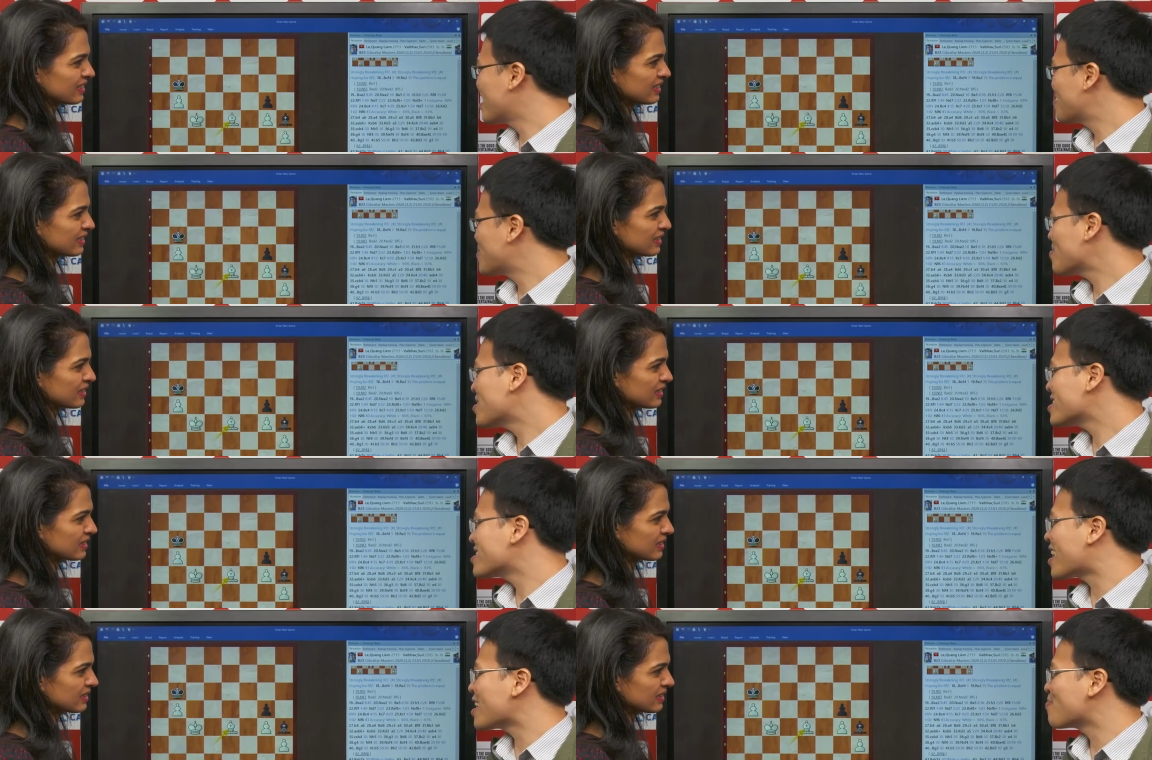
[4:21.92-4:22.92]
Speaker 1: um, I mean,
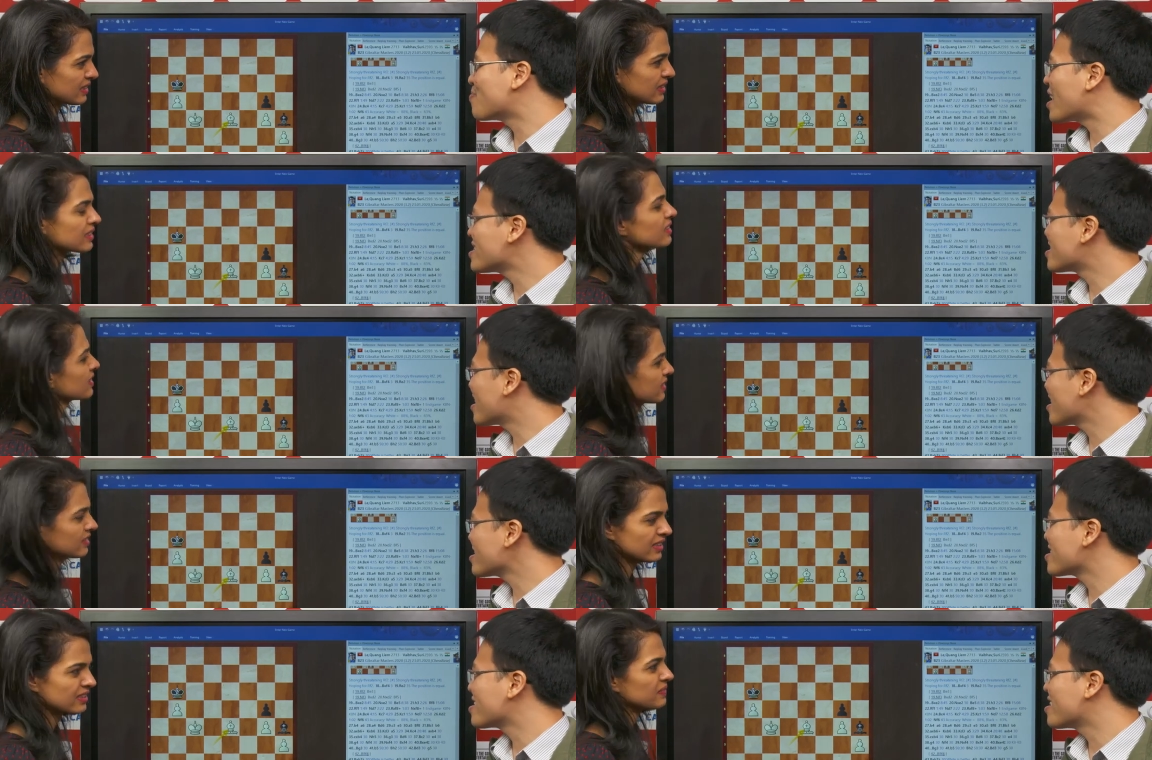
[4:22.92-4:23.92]
it's not a bad
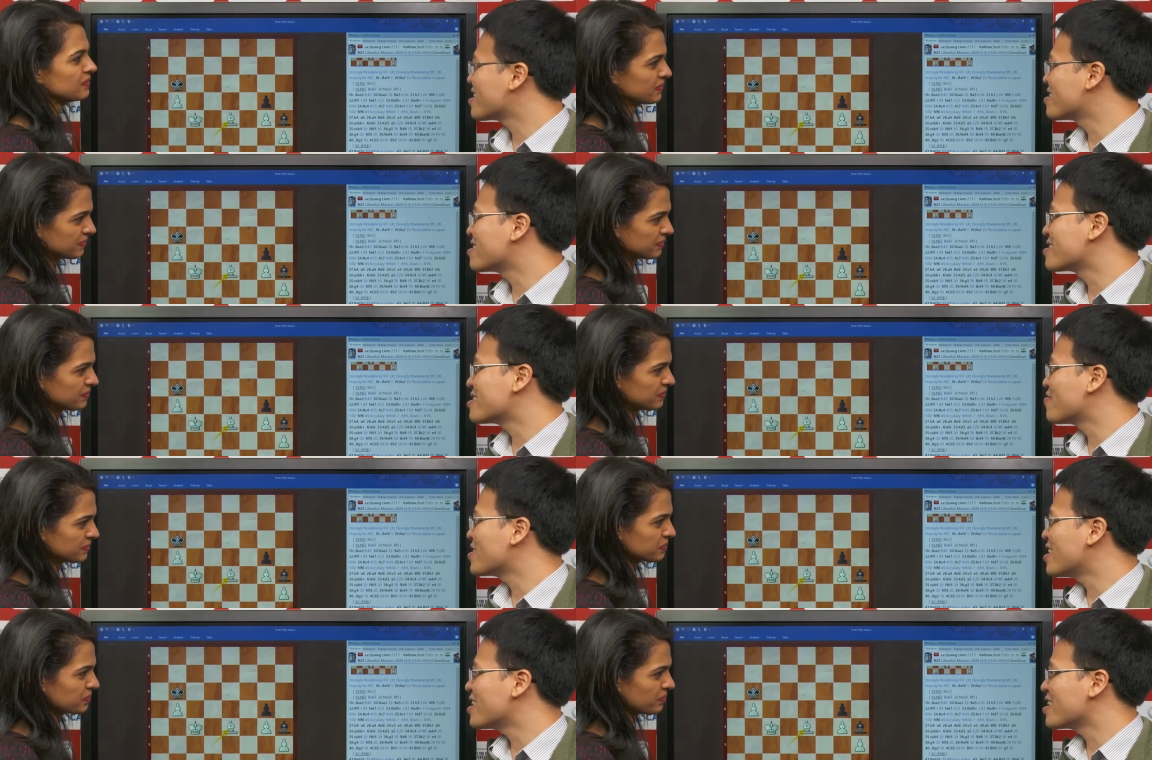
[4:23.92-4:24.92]
start, mm. and
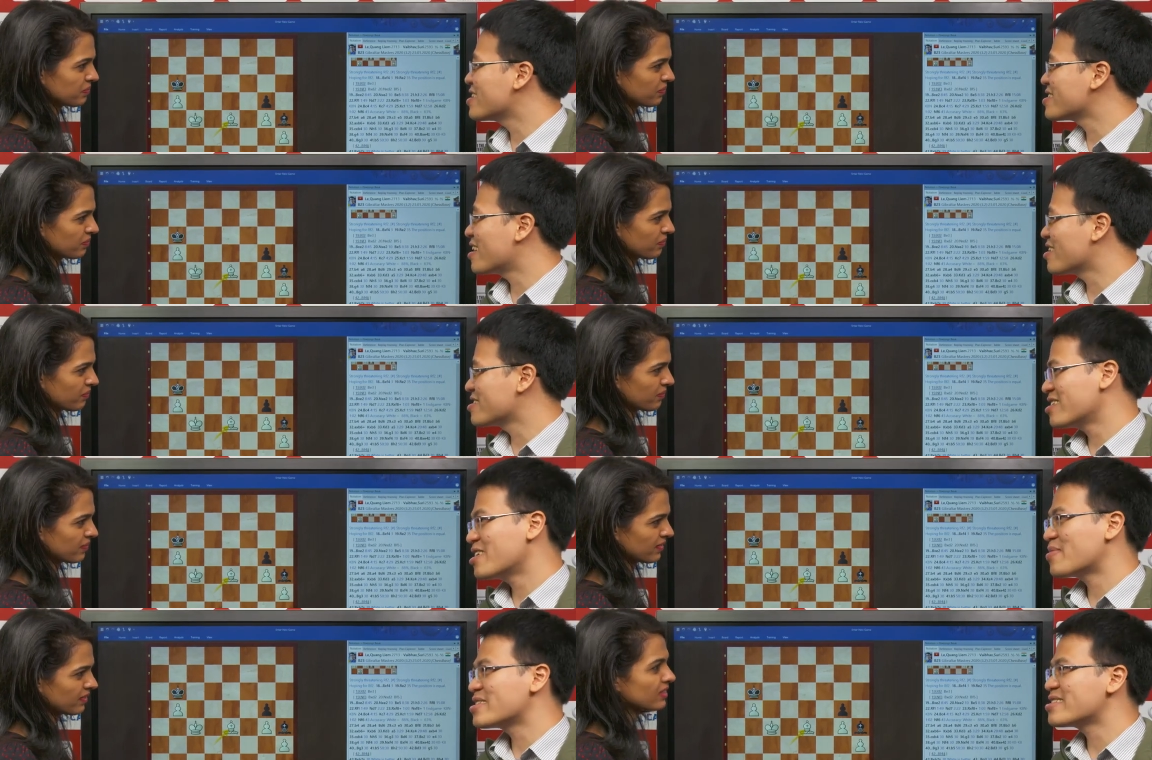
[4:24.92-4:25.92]
definitely it's a long
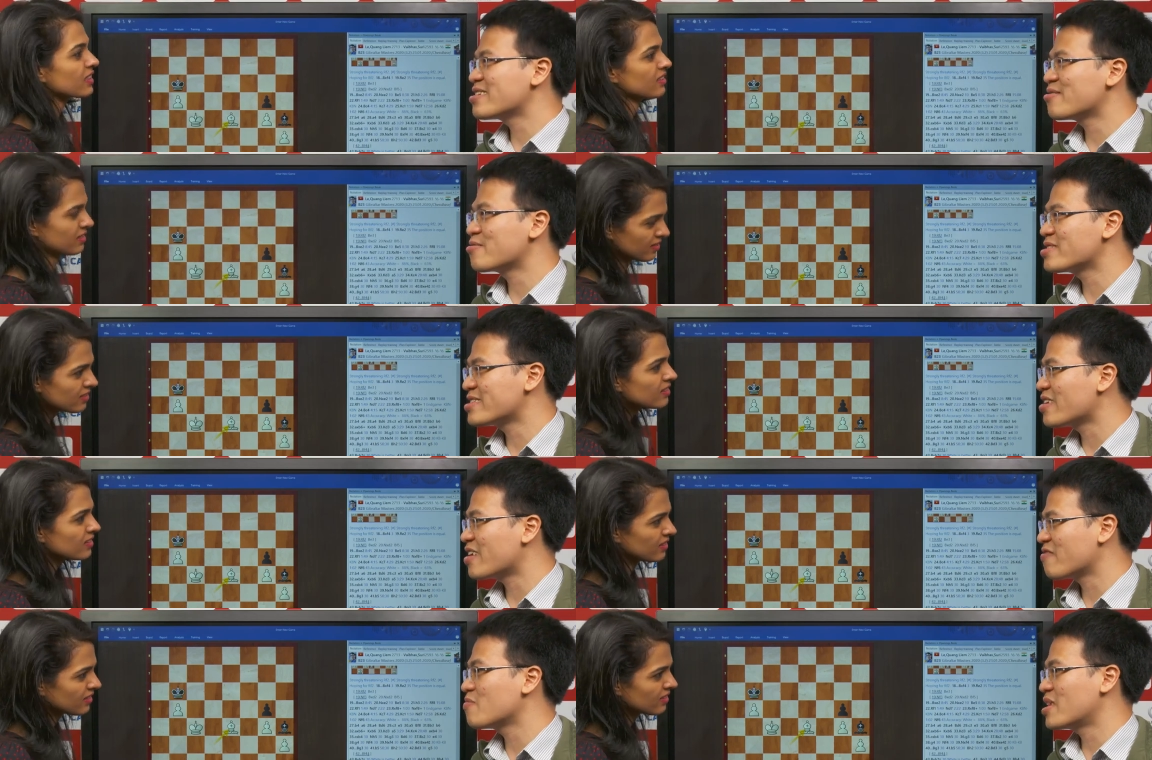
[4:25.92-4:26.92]
tournament, so we still
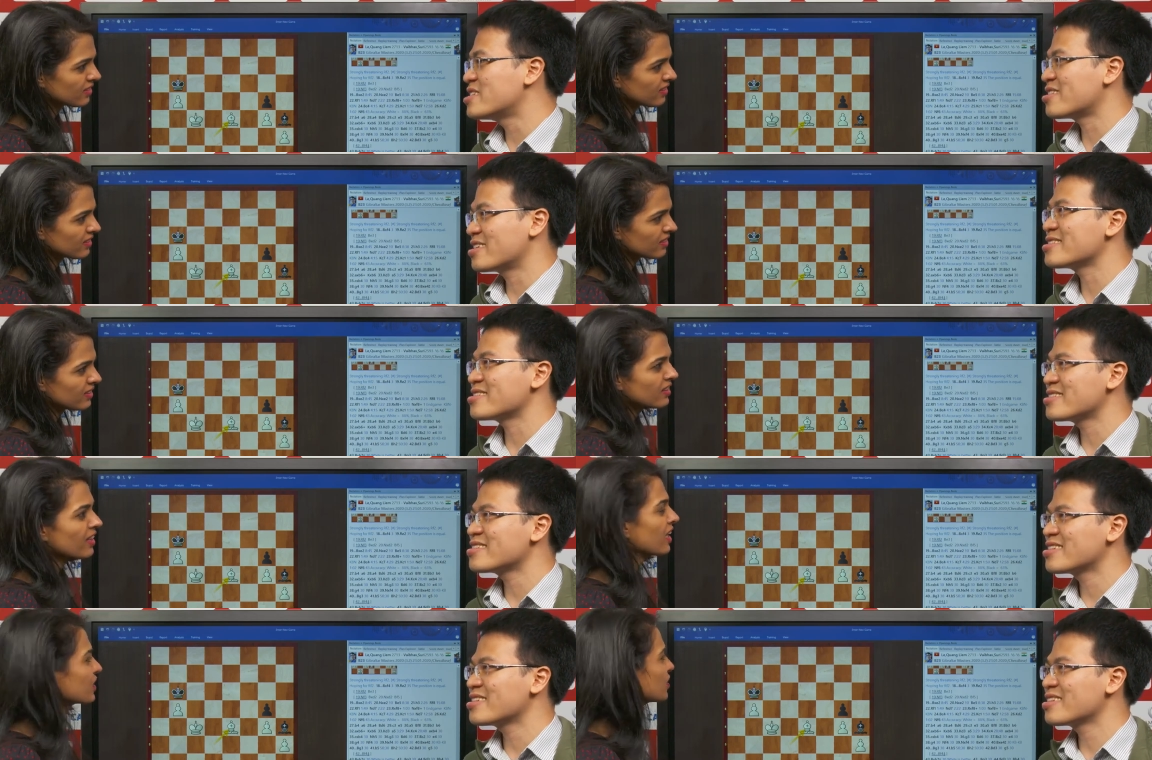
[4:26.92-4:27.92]
have many chances.
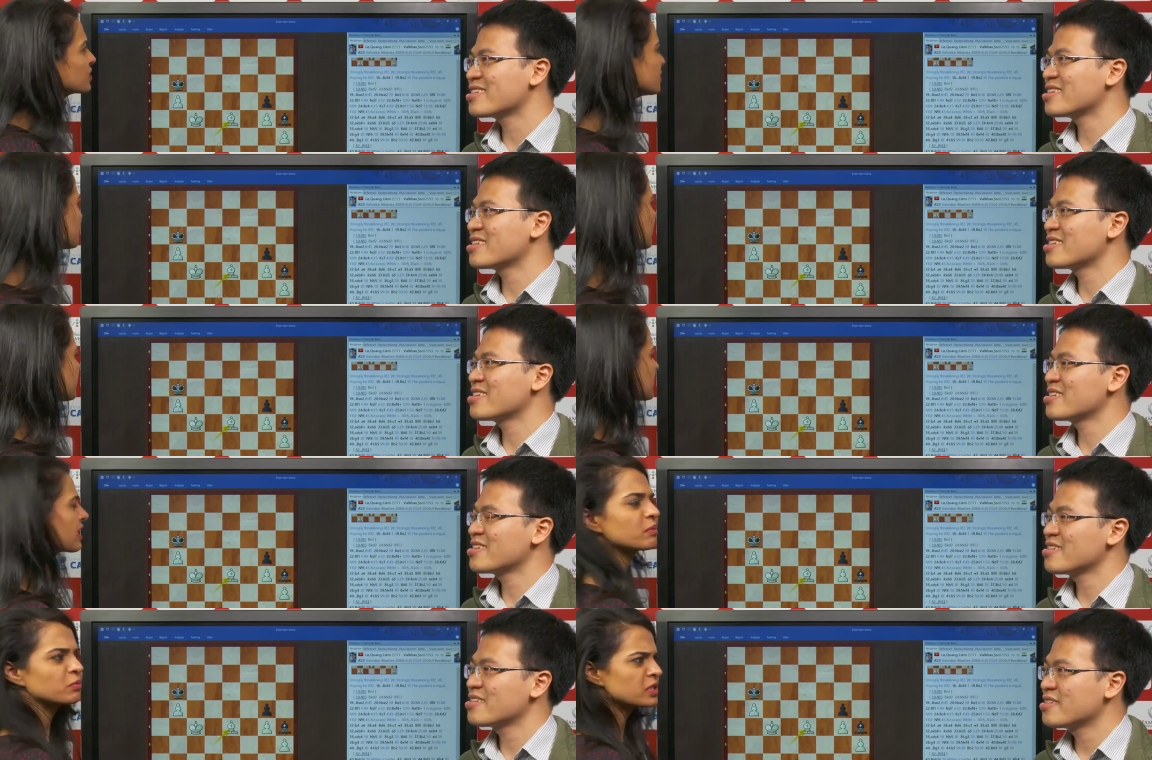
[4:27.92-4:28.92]
Speaker 2: And also, today's
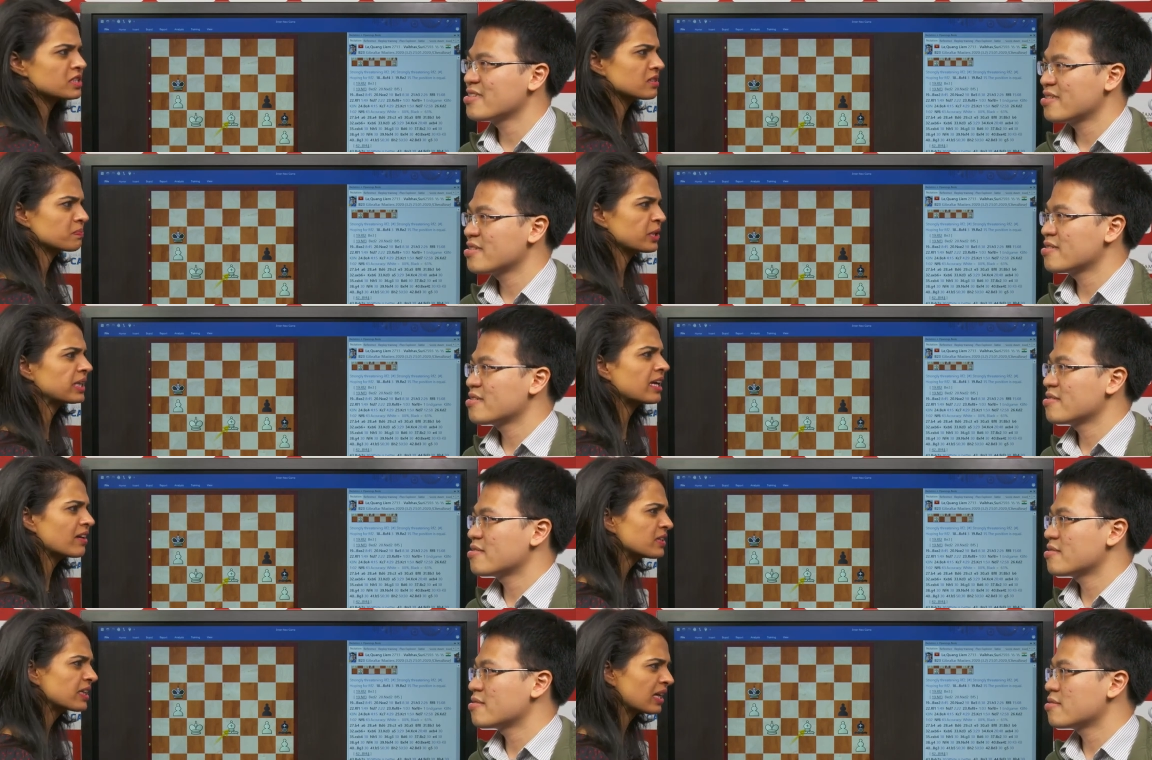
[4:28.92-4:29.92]
game was a pretty
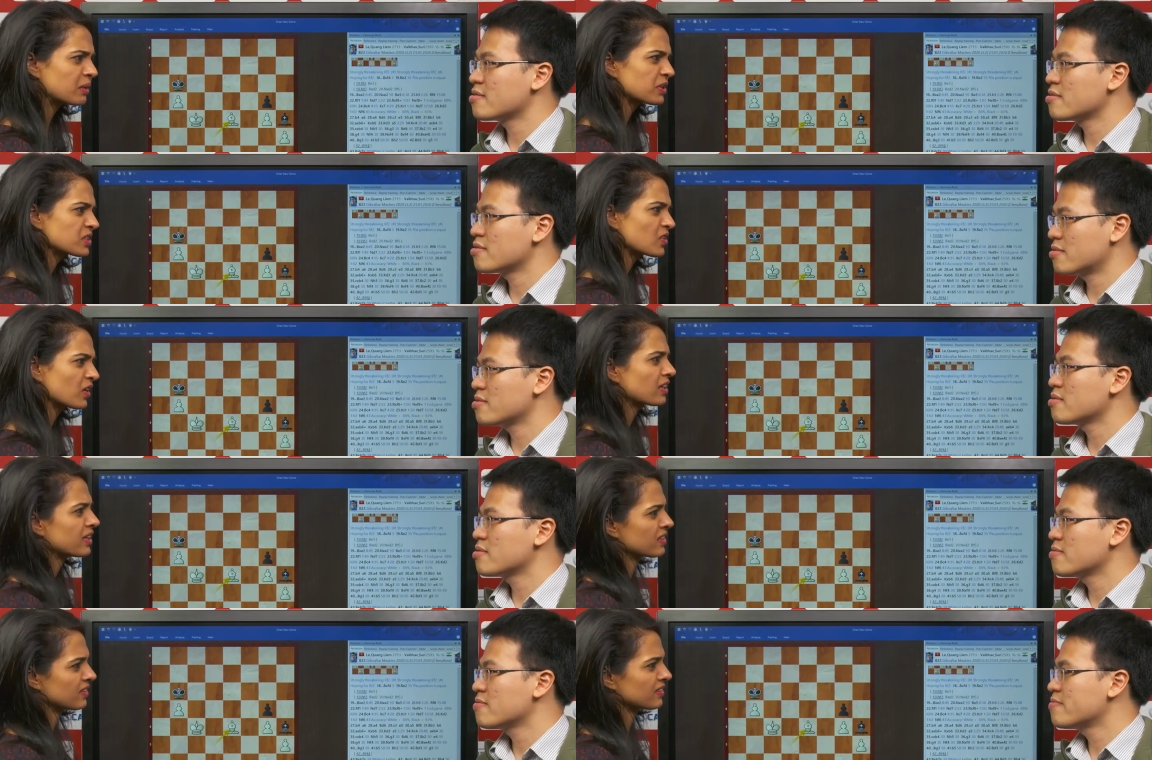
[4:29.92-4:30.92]
level game. It's not
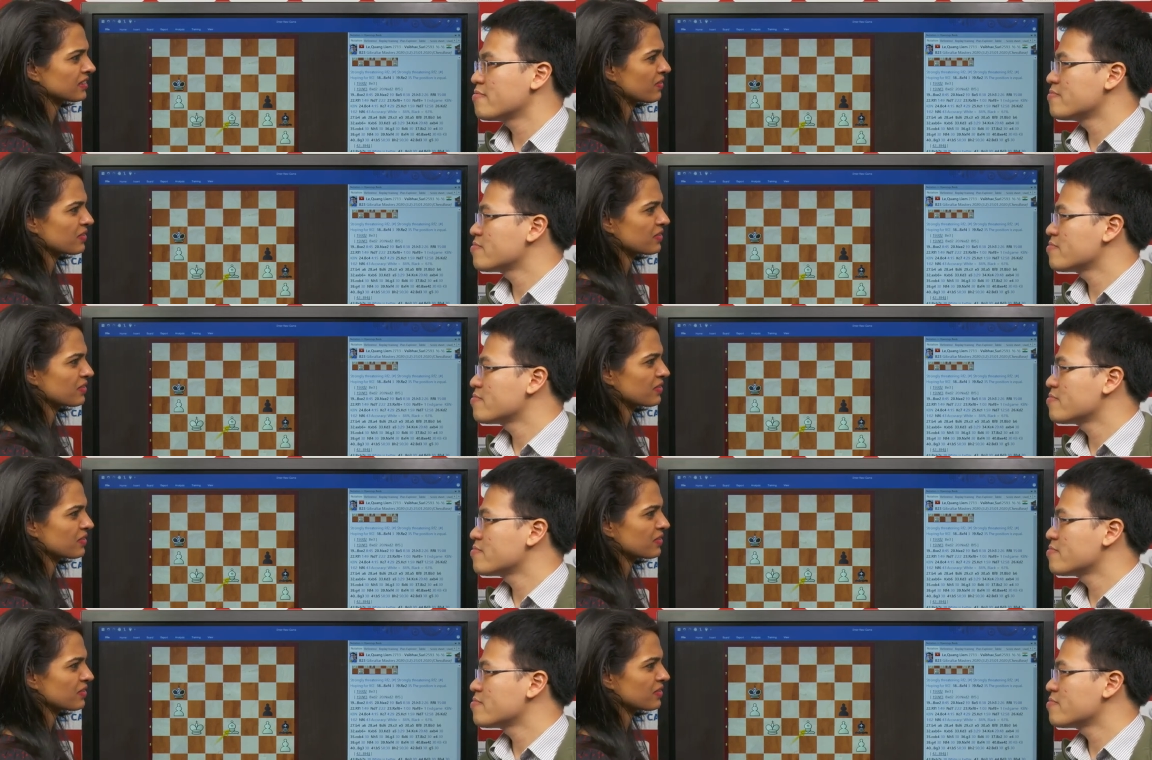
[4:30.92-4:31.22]
like uh, there